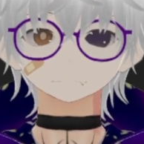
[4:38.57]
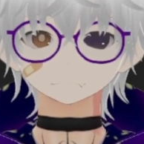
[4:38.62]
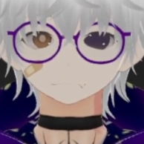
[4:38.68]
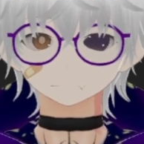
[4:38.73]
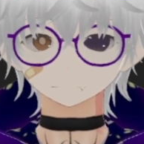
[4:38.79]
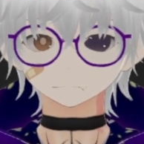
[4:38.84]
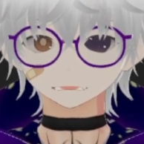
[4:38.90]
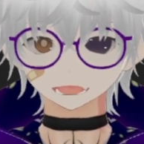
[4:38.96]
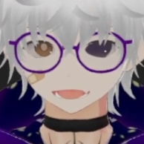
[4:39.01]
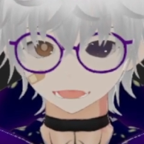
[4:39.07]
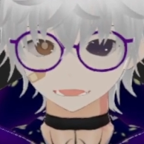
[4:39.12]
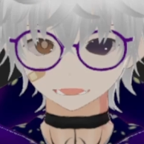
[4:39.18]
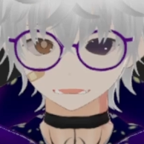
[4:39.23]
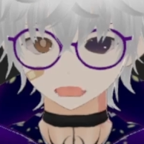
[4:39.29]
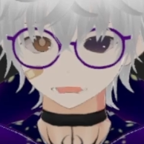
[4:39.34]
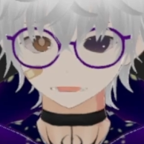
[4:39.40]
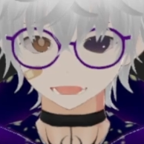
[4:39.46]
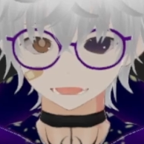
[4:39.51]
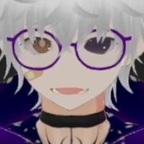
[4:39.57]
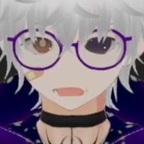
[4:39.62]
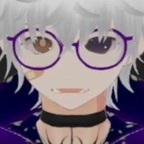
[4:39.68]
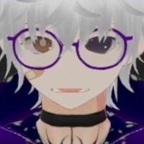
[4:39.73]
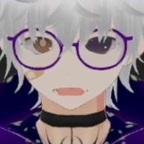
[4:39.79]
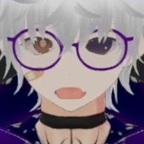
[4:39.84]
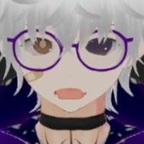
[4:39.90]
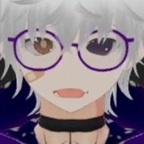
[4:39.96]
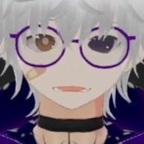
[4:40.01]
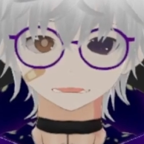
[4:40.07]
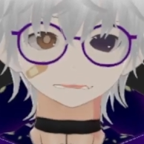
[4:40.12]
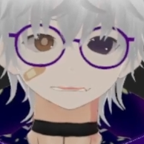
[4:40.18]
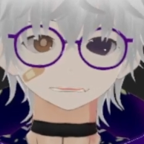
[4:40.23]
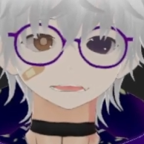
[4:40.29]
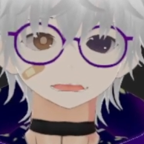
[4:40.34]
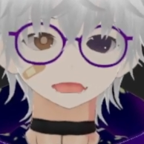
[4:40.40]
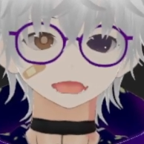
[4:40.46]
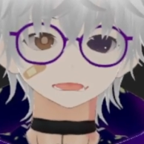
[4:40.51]
Fuck, I don't know the
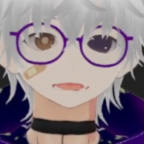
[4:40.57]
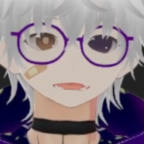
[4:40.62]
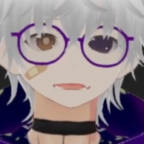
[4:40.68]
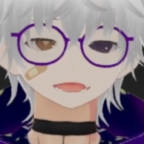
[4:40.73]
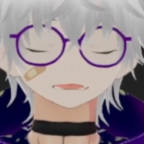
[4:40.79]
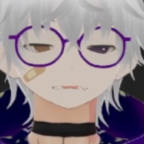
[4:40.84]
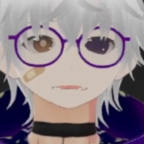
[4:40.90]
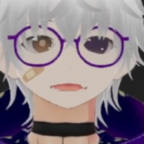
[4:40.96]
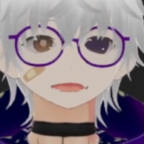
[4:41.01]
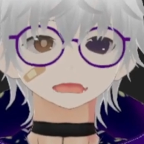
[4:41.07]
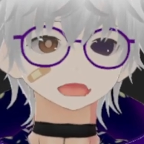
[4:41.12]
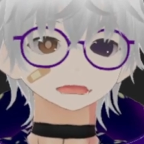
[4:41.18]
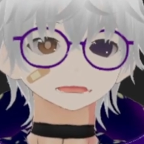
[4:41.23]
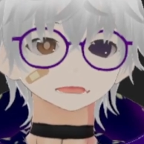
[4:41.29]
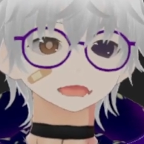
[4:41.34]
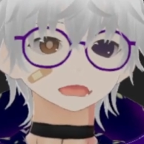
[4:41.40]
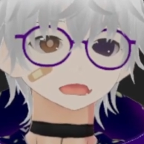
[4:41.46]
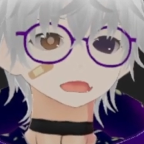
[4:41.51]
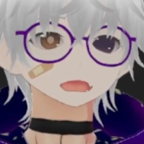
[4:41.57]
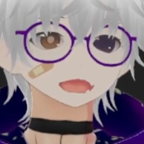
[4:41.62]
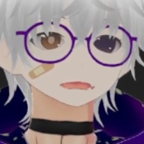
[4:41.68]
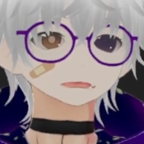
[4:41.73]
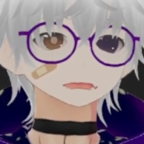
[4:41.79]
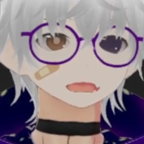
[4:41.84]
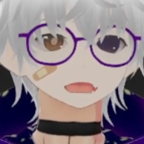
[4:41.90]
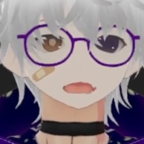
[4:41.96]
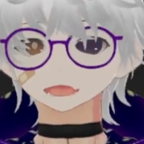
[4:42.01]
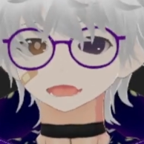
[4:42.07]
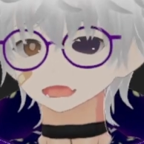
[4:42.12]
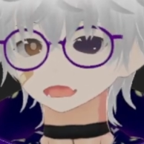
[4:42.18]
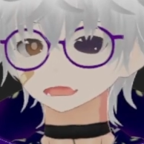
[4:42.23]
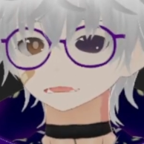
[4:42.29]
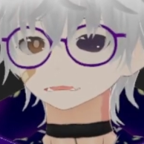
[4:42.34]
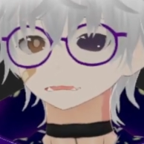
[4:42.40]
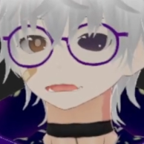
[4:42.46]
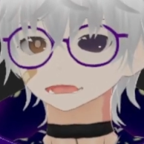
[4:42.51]
names of these. I forgot them. I remember them and
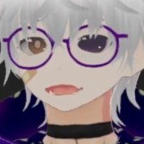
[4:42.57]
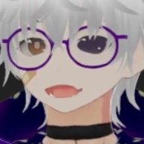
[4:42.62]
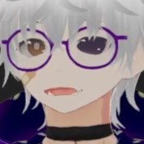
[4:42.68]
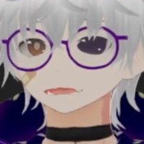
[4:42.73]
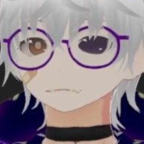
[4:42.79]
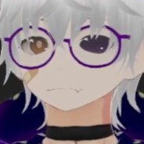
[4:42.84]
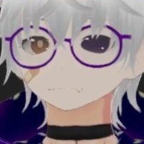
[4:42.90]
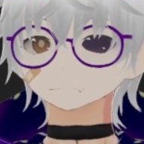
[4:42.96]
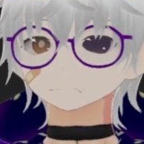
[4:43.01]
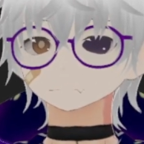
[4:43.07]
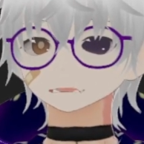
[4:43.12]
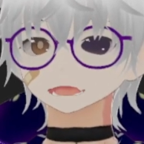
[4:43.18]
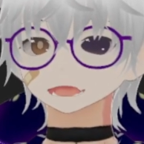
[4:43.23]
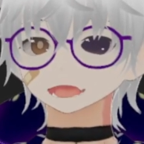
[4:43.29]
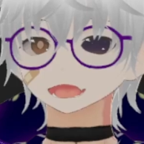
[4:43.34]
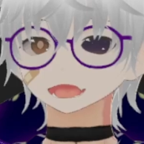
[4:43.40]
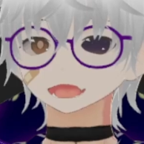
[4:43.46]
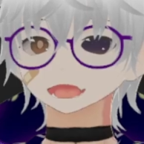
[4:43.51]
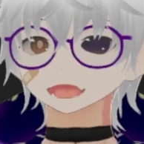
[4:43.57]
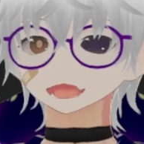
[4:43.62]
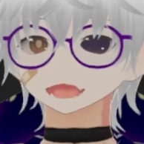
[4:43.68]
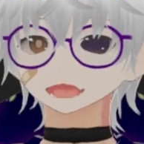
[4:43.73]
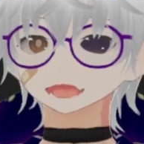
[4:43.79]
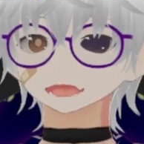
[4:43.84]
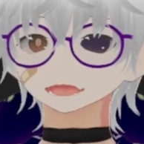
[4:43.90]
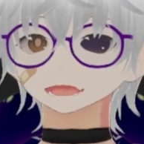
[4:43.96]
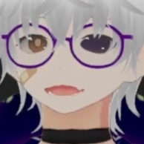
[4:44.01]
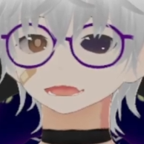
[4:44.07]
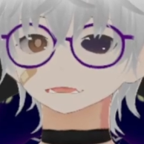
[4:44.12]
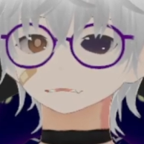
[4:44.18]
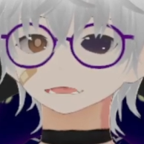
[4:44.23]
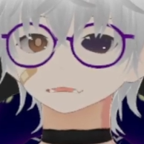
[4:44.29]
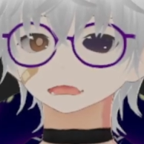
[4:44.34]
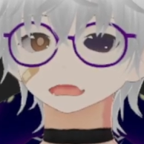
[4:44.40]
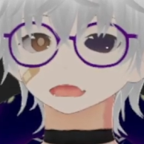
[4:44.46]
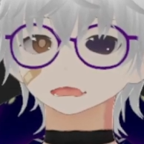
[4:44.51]
forgot them.
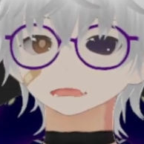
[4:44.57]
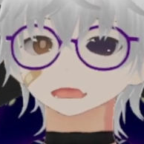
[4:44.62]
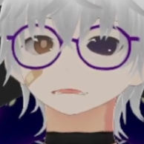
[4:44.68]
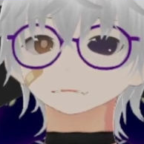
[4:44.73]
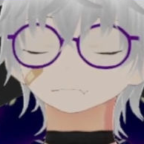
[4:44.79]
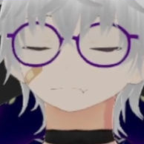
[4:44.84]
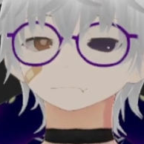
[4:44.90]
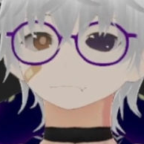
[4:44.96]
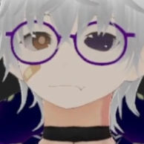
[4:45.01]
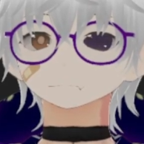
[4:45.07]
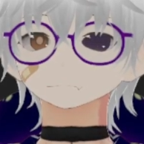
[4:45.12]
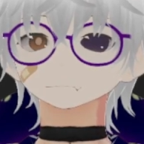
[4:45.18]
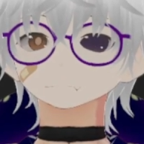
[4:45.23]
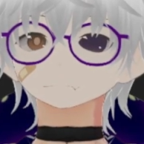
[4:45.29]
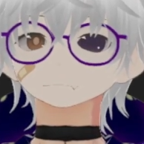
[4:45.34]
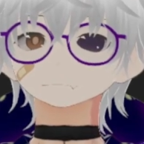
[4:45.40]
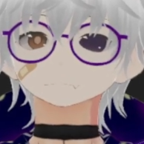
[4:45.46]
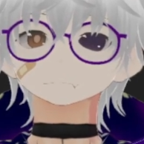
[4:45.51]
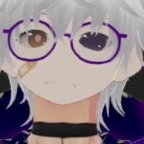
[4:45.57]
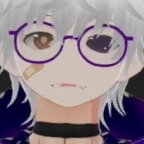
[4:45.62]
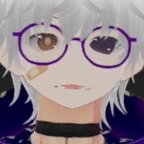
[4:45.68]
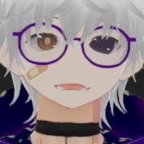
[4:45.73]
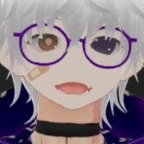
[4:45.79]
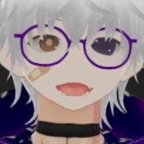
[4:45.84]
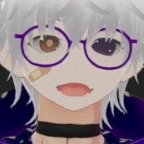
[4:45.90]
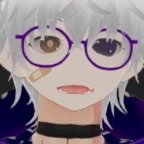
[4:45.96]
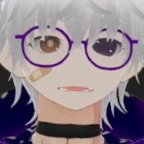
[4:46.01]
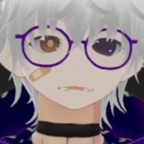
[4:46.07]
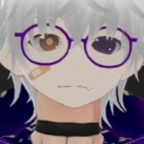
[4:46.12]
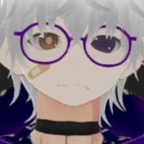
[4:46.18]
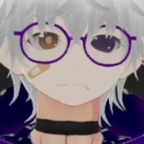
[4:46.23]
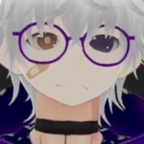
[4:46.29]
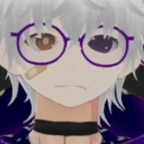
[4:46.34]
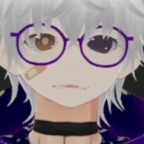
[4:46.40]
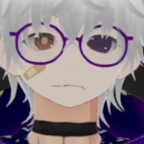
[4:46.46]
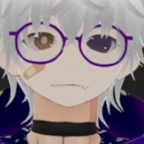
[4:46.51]
Um, I
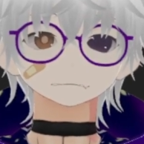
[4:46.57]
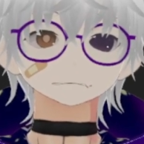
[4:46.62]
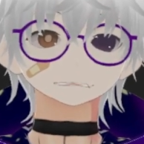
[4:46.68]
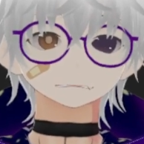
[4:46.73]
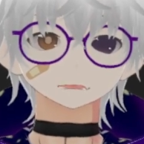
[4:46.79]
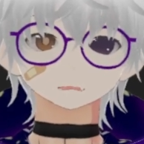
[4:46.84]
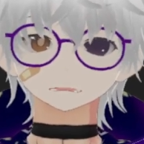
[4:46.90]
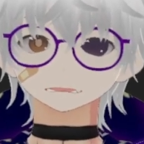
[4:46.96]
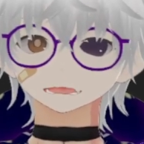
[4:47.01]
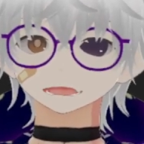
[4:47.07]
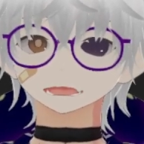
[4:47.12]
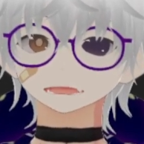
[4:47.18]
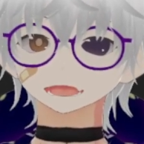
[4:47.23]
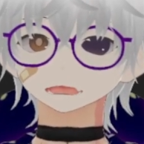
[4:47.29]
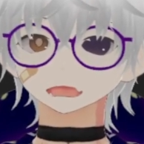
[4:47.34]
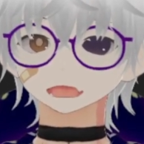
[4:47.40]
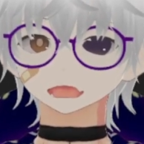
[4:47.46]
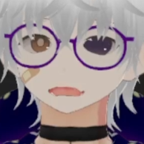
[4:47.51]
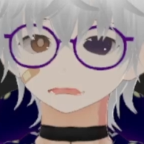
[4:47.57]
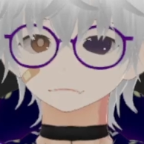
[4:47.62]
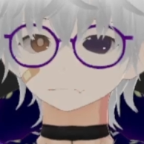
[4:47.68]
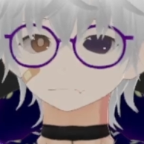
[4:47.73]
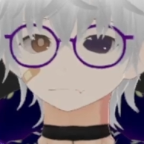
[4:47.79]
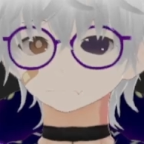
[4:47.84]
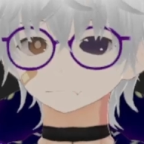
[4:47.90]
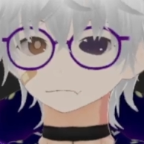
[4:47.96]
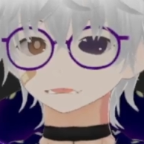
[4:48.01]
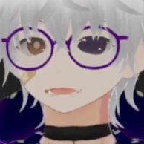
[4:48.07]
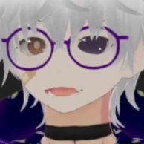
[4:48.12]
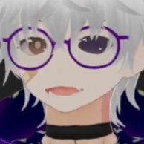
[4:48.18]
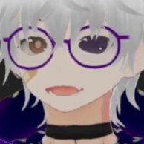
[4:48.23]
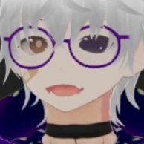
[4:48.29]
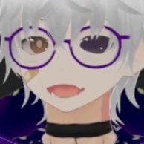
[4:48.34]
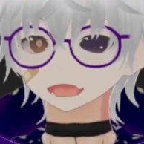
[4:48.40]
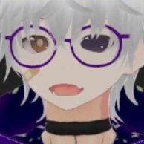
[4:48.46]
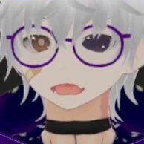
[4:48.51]
genuinely cannot remember.
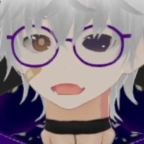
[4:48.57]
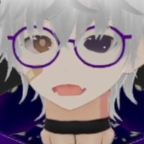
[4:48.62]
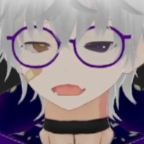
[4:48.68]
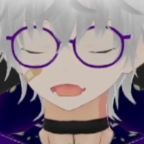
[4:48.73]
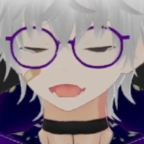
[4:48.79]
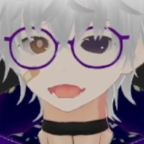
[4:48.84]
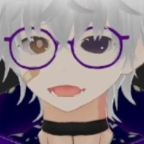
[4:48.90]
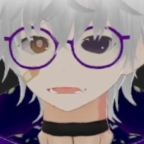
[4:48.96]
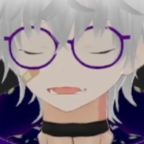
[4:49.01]
But